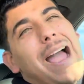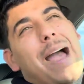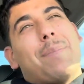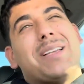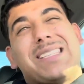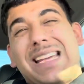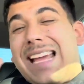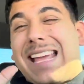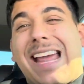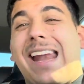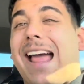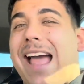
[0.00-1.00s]
I'm going to say
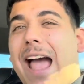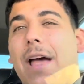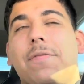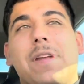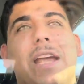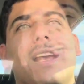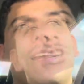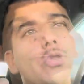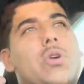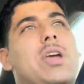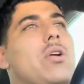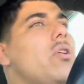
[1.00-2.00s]
again, a half negative. You
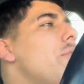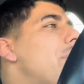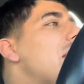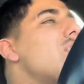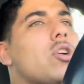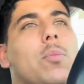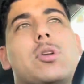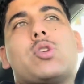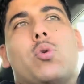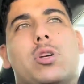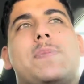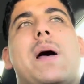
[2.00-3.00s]
can only make so much
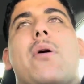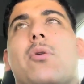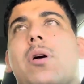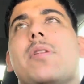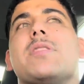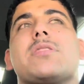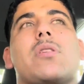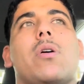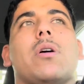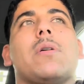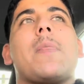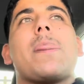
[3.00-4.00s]
horsepower on this
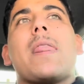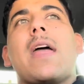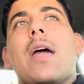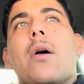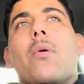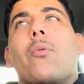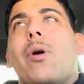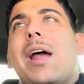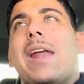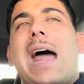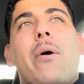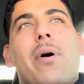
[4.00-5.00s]
car. Right
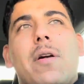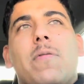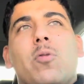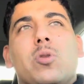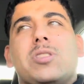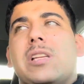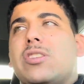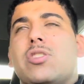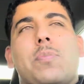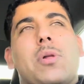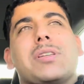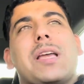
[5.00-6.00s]
now at a full stage 2
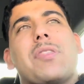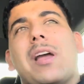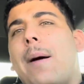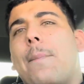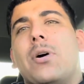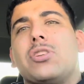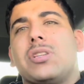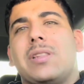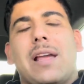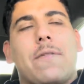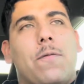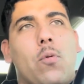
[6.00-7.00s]
plus, I think I'm pushing
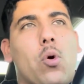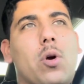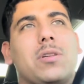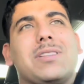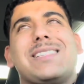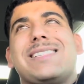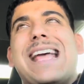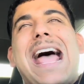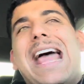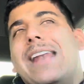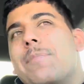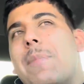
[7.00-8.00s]
like
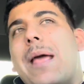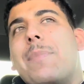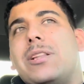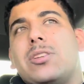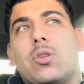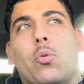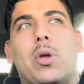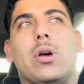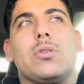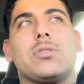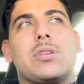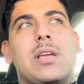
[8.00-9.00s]
410 maybe to the
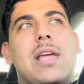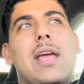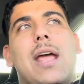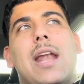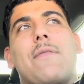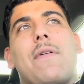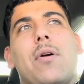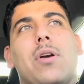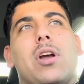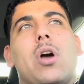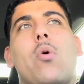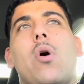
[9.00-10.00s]
wheels. And if I were to
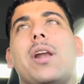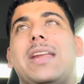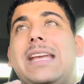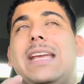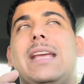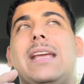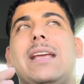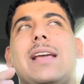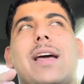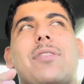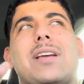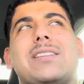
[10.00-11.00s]
go on
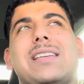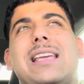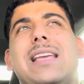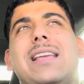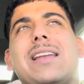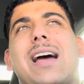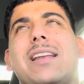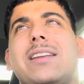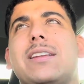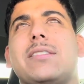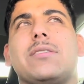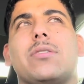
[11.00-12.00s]
I think it's
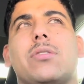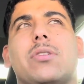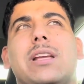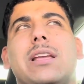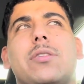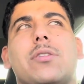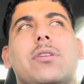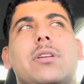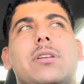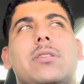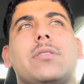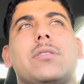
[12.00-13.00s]
E90 or E30.